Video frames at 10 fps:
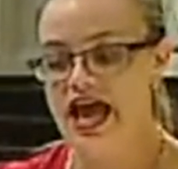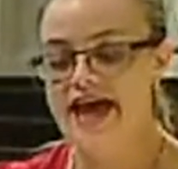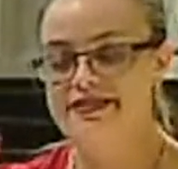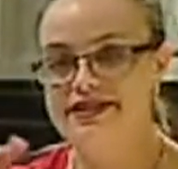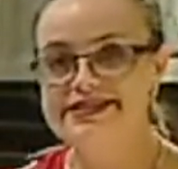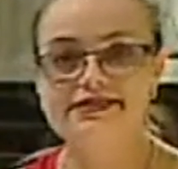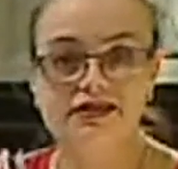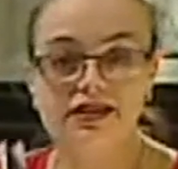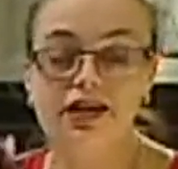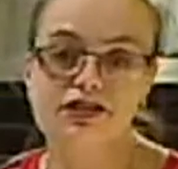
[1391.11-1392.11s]
And this is
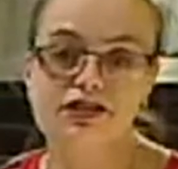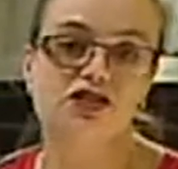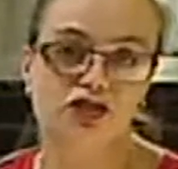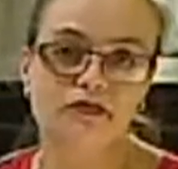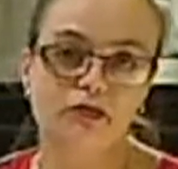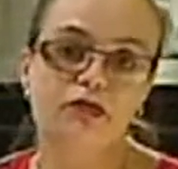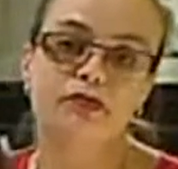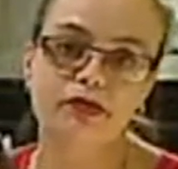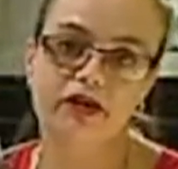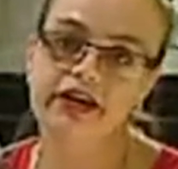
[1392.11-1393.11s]
a consumable
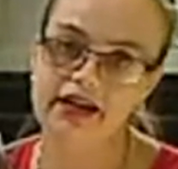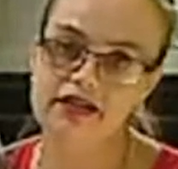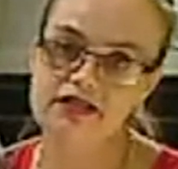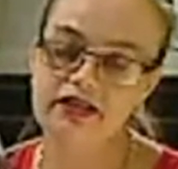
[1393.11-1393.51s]
product.